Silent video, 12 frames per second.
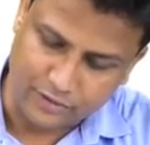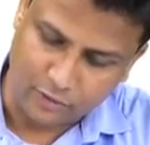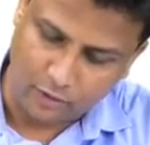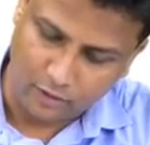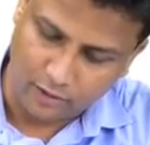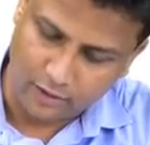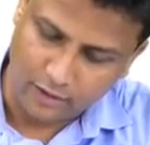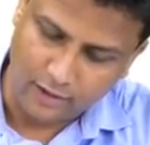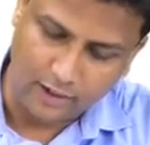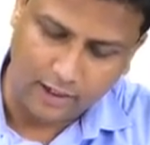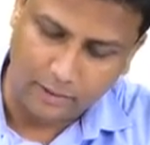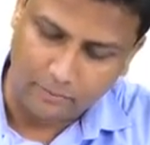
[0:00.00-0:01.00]
is all
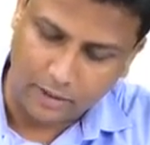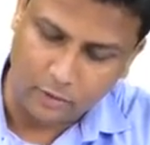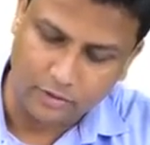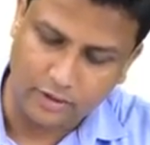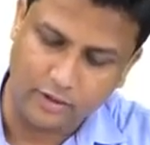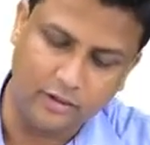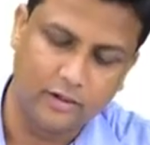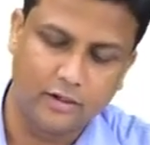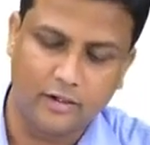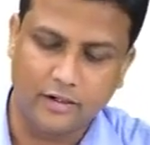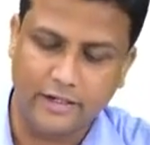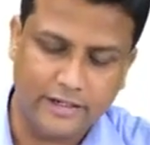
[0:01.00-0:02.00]
about the
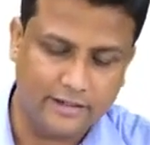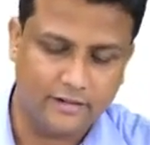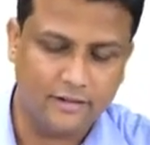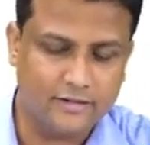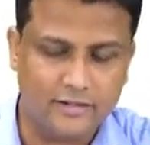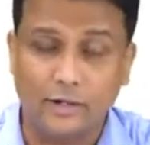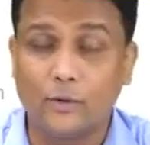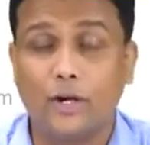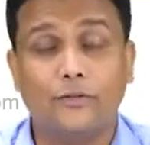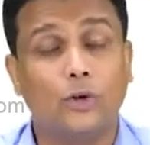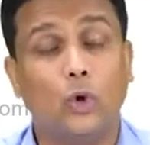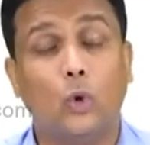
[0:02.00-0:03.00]
details that you
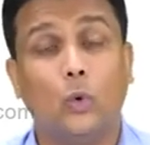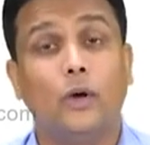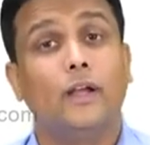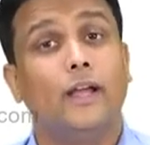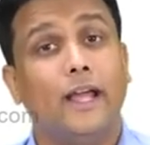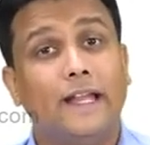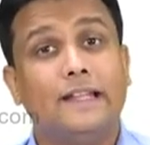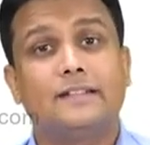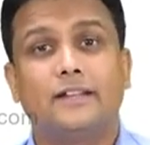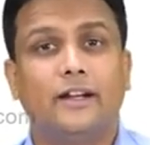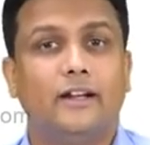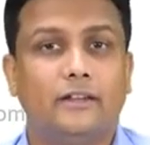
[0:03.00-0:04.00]
have to know
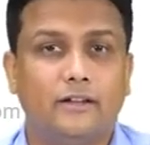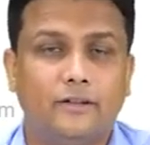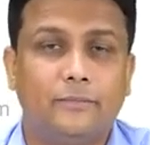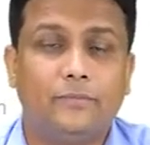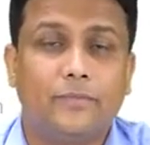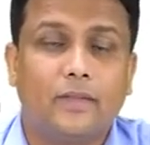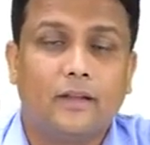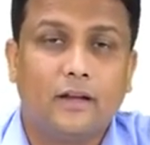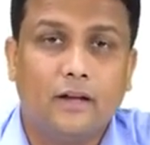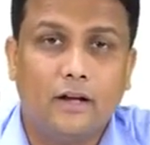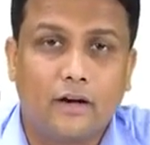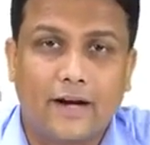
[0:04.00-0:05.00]
inside the
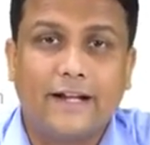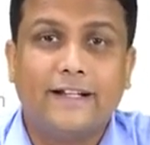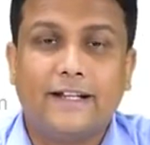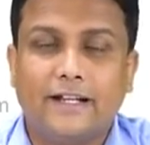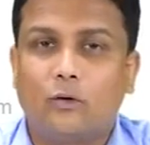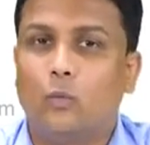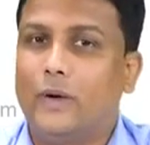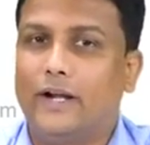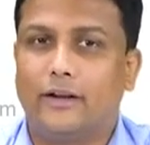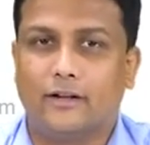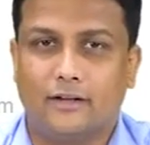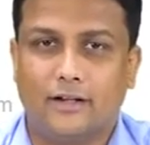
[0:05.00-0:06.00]
right
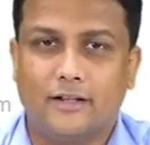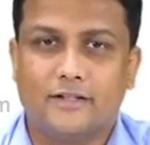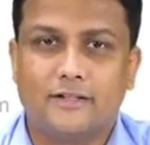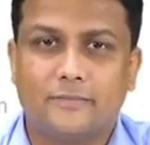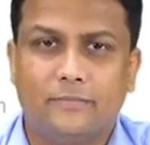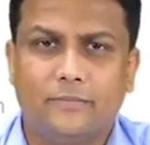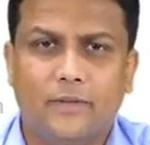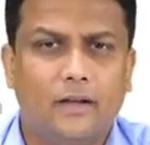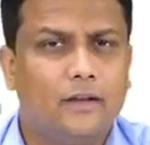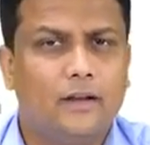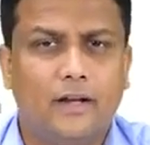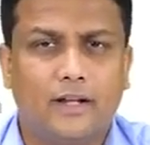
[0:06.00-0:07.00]
ventricle, guys.
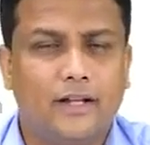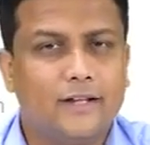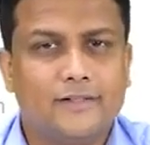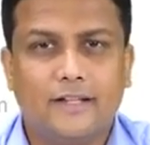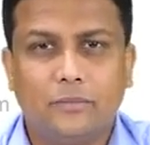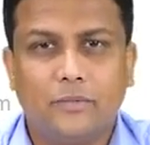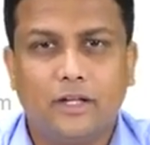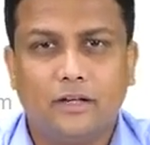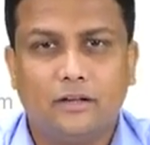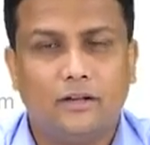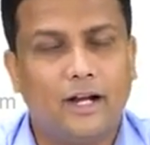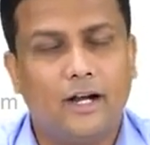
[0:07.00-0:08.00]
And again, the same
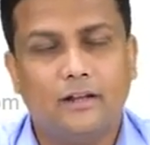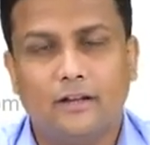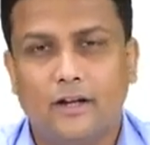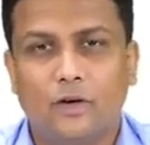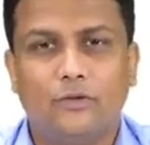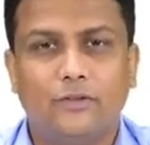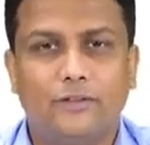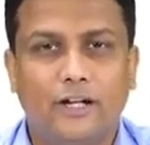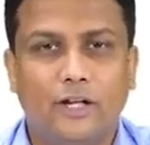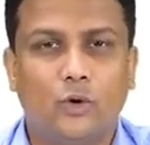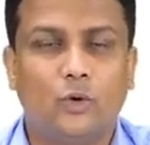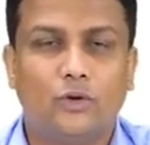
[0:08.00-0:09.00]
thing at the end of the
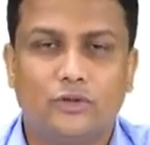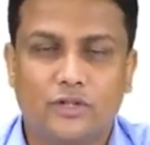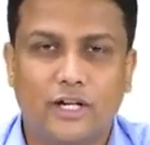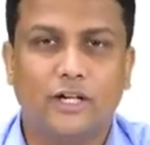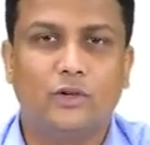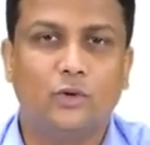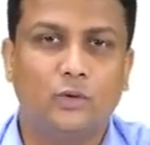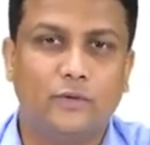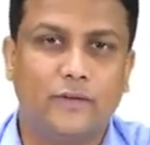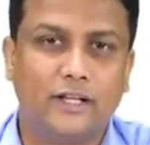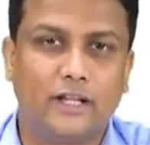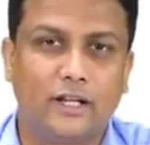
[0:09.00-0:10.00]
video, try to do
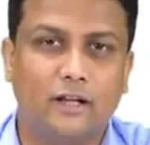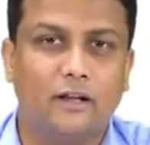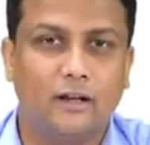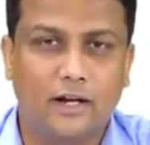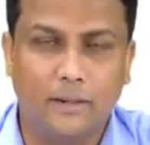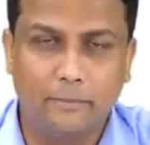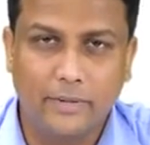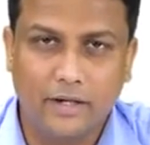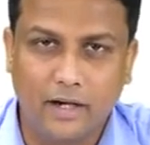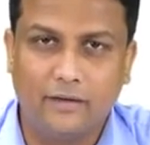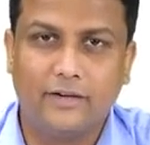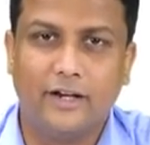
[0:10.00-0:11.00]
one thing, compare
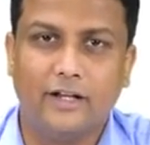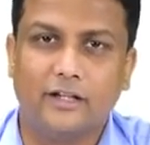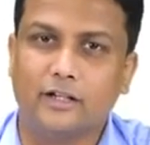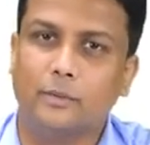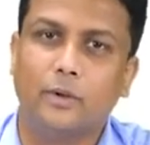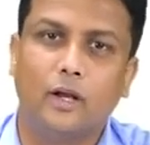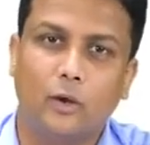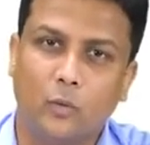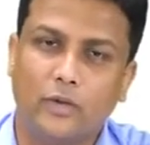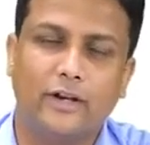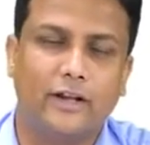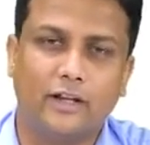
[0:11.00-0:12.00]
our diagram
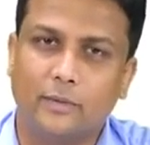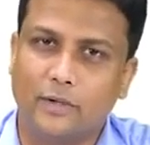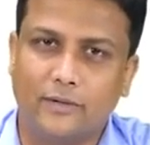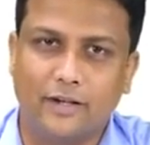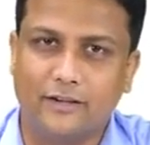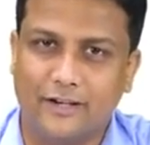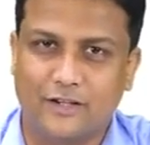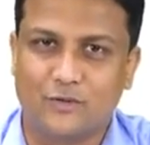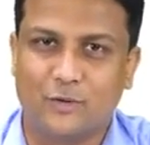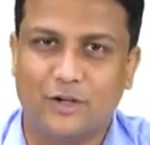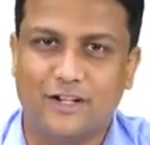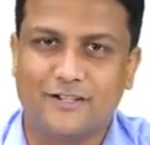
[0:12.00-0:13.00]
with the diagram given in the
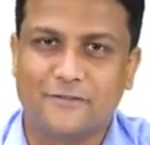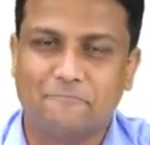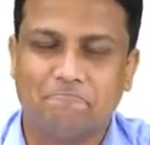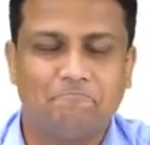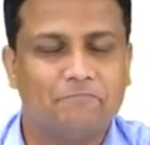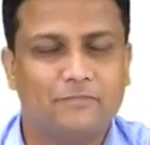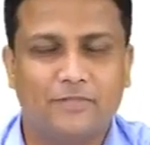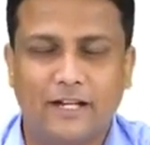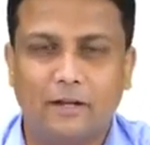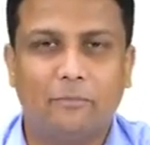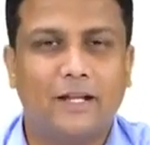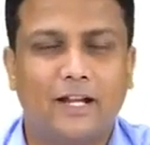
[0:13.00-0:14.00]
textbook, guys. That
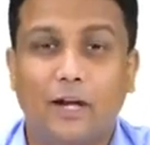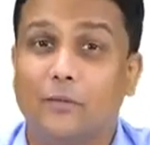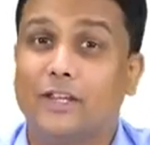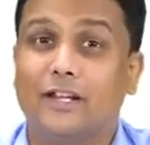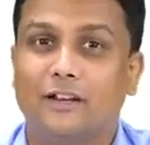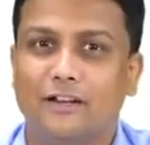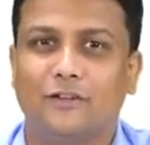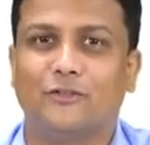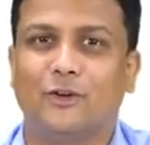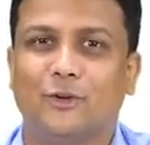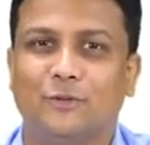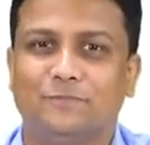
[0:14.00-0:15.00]
will make everything clear
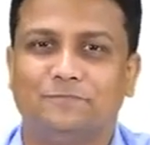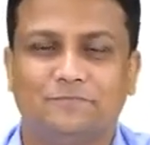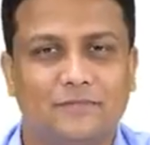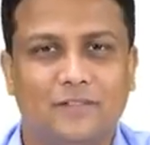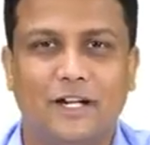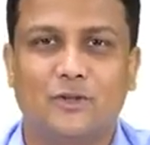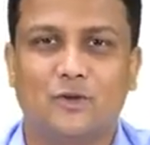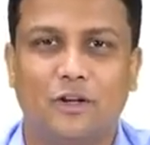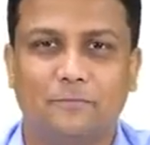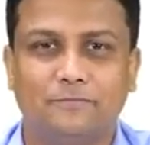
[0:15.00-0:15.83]
for you. That's all.